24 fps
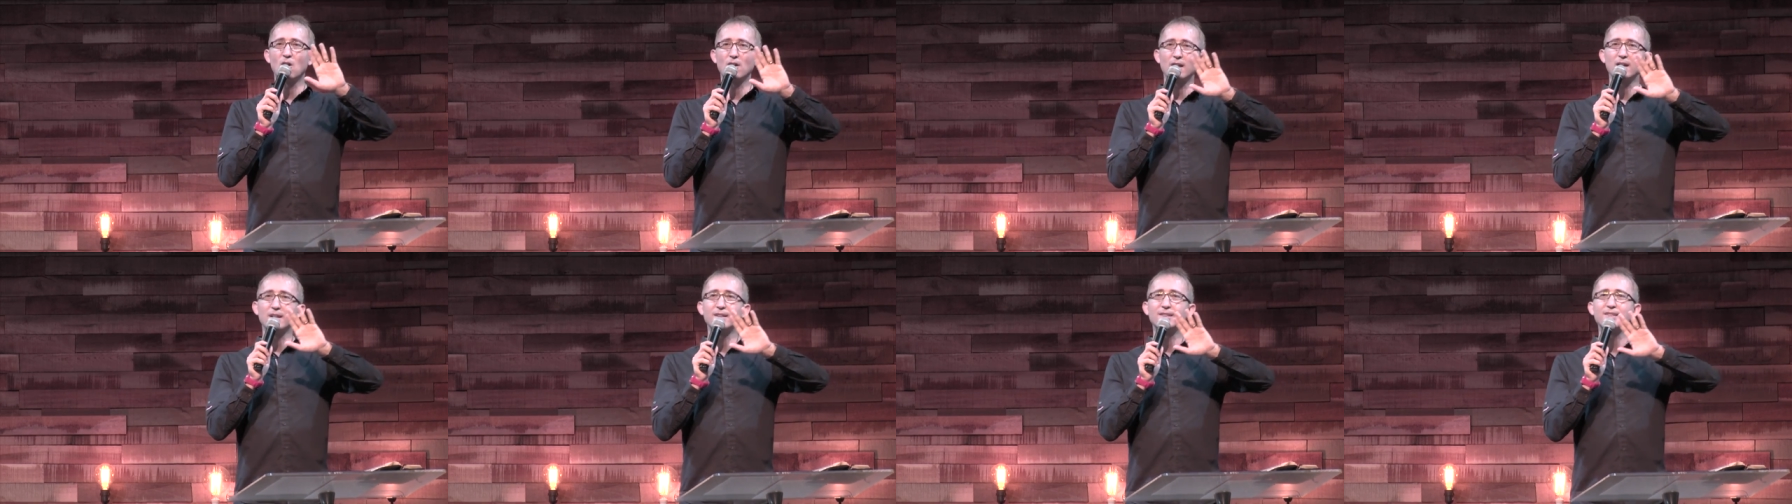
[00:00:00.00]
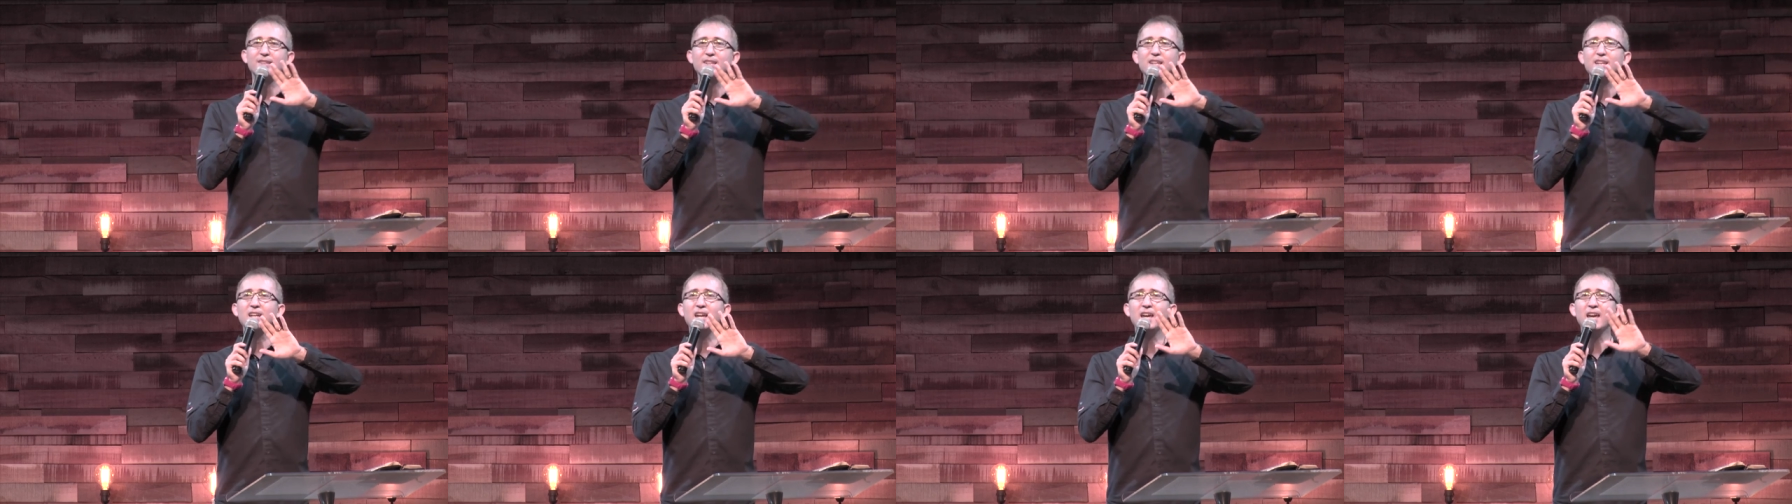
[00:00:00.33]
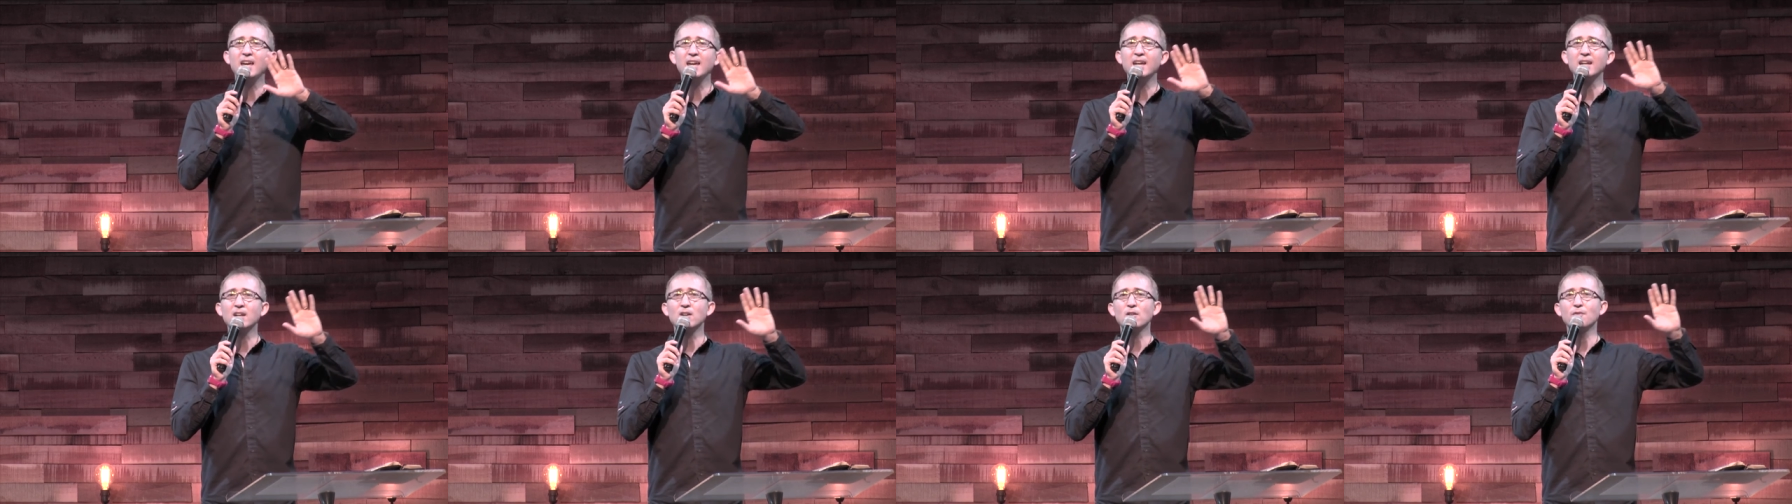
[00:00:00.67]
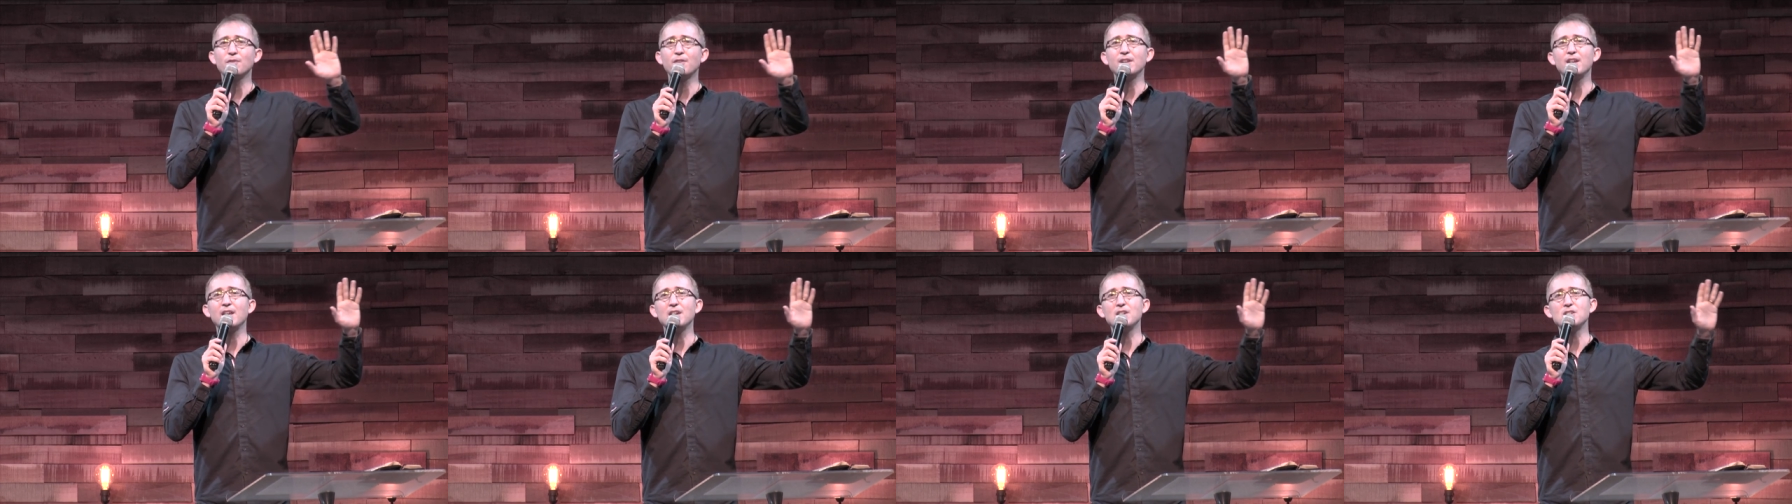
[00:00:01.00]
as King of the
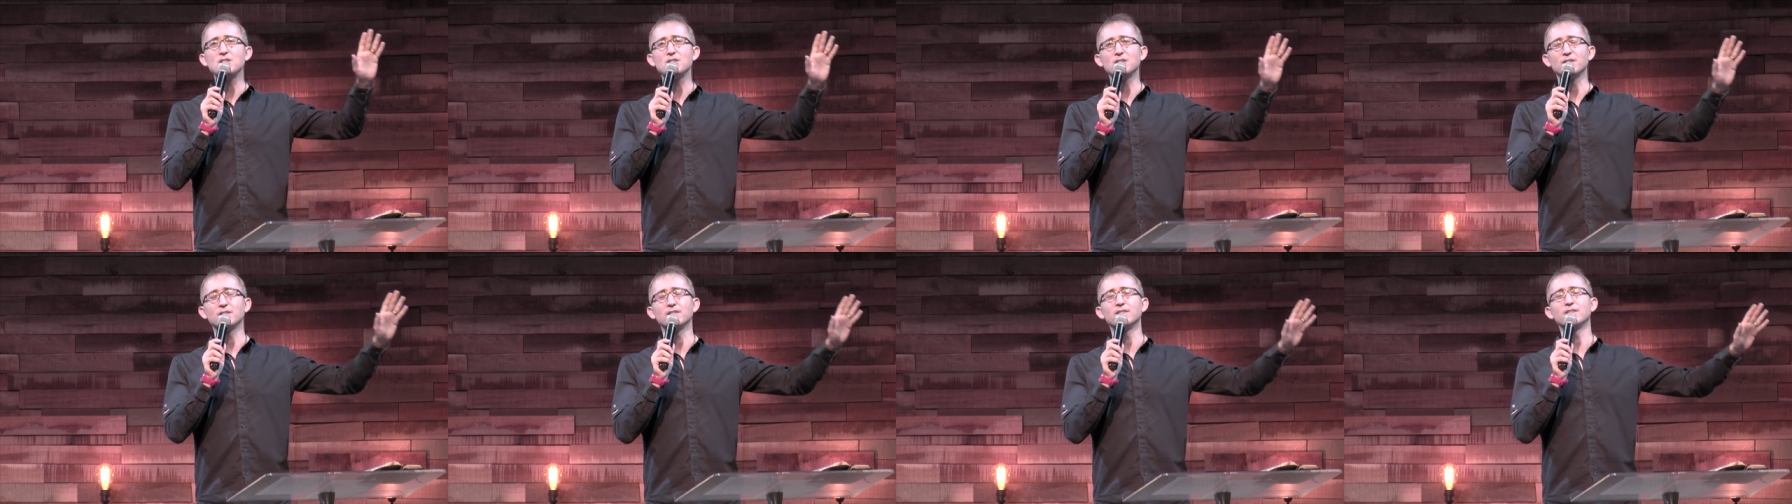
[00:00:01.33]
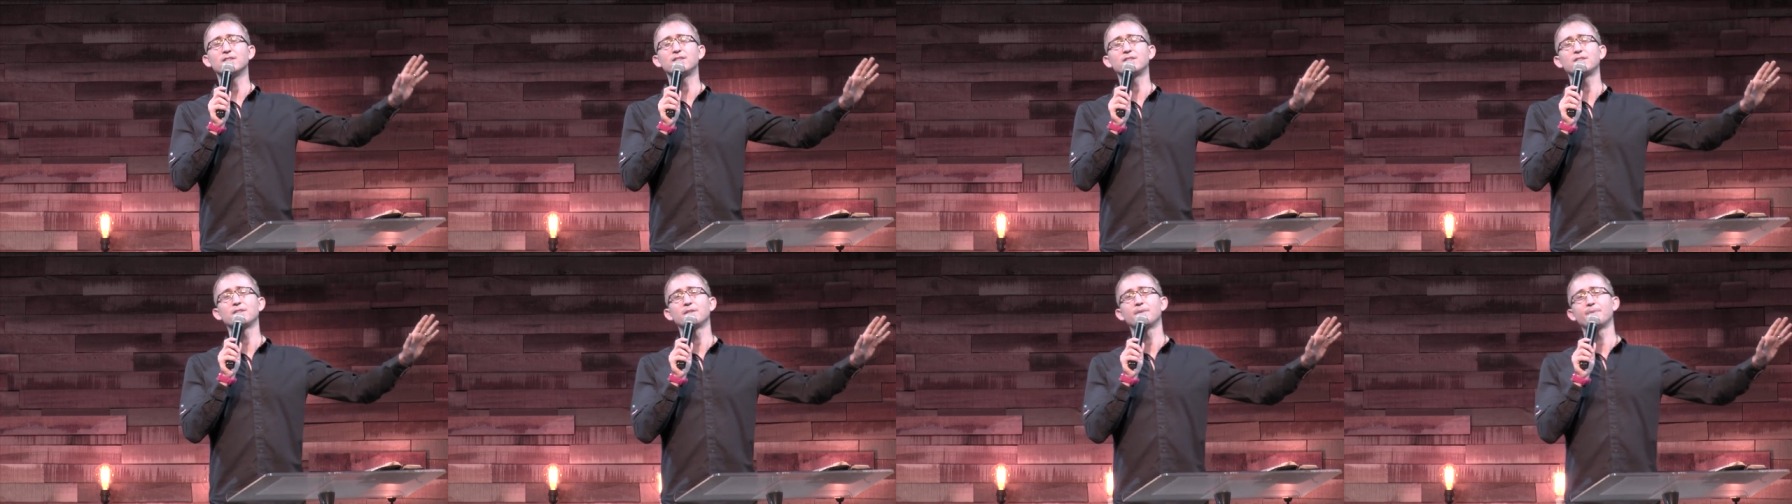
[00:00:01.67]
nations.